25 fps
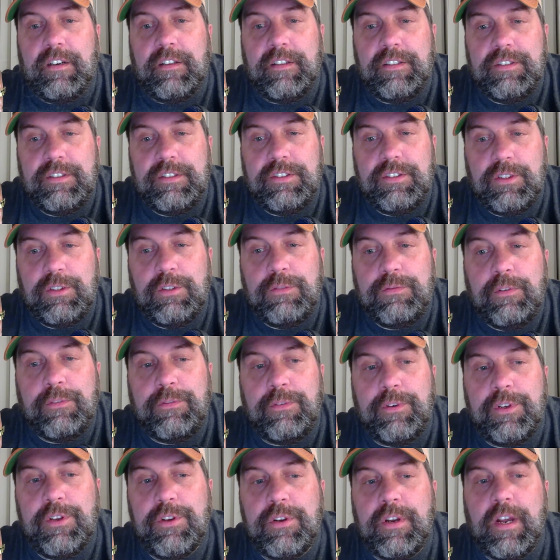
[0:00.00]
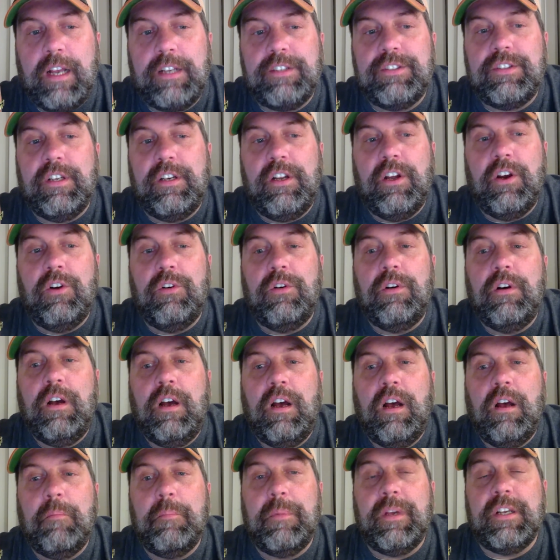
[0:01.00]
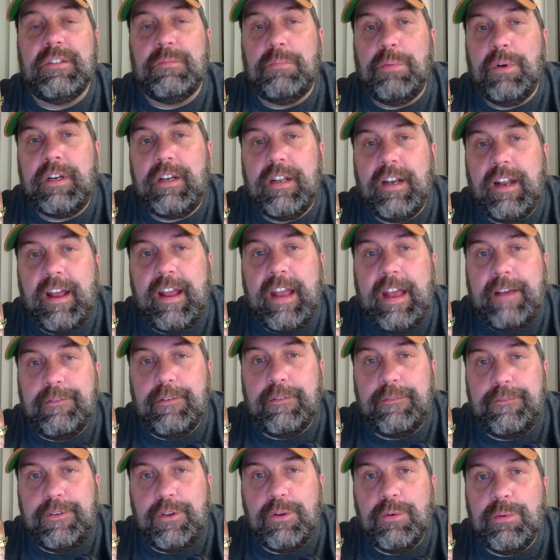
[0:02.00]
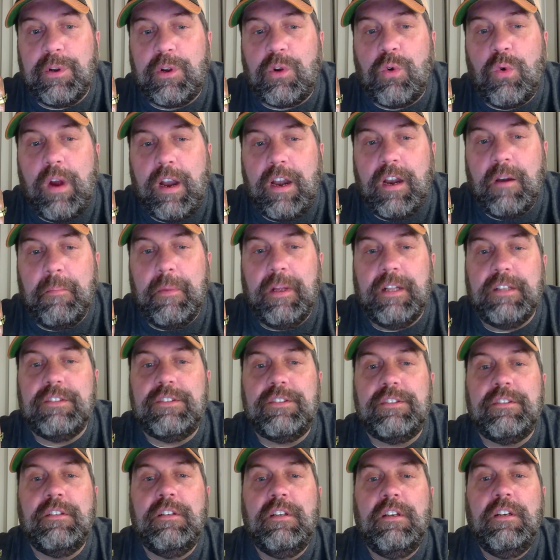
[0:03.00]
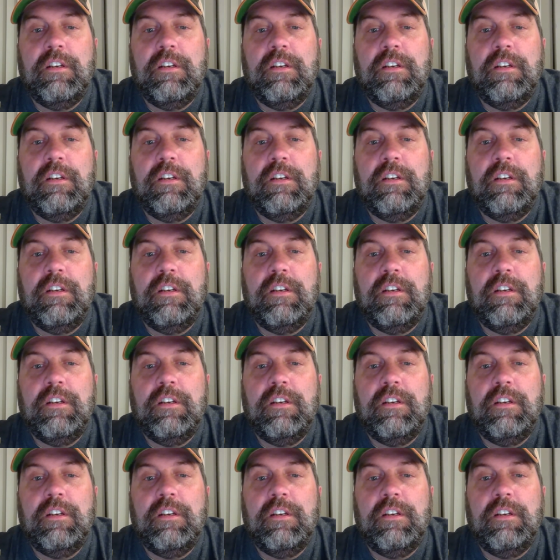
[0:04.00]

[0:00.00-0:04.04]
This is useful for you guys to know because Brick and I have a few requirements